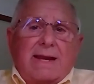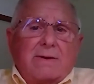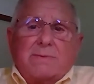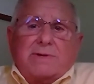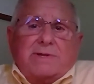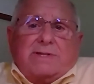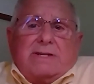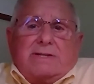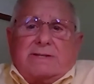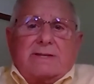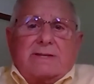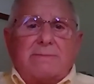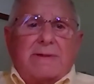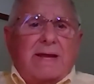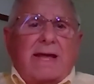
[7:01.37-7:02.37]
it was
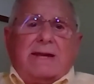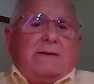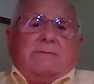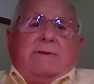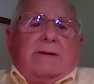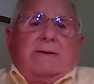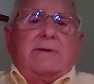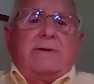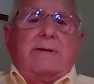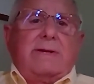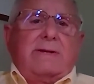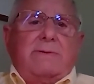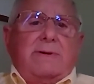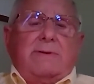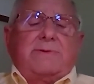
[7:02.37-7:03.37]
just
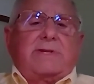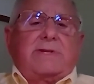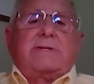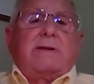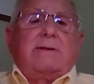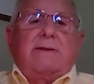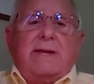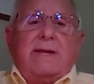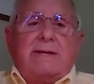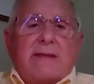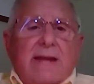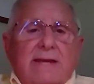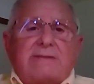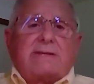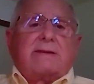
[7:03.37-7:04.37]
it was just
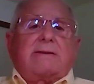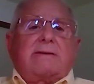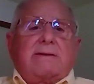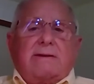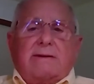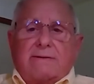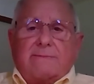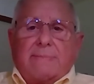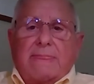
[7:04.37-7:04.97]
a nascent